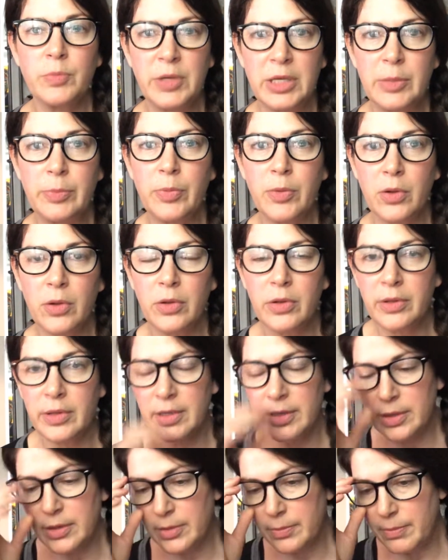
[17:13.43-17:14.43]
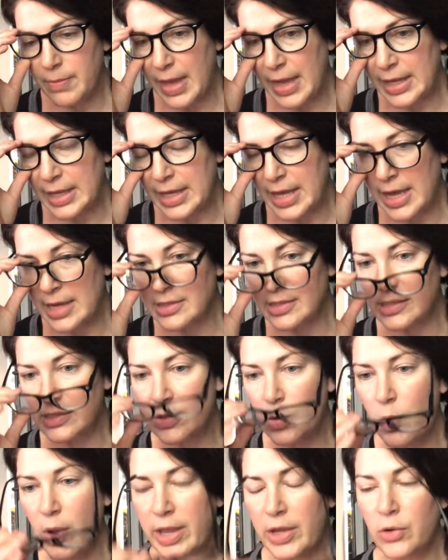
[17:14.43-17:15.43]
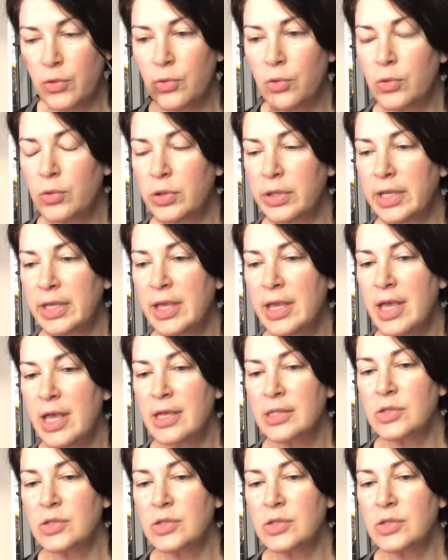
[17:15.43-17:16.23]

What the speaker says: people, in many cases quite cruelly.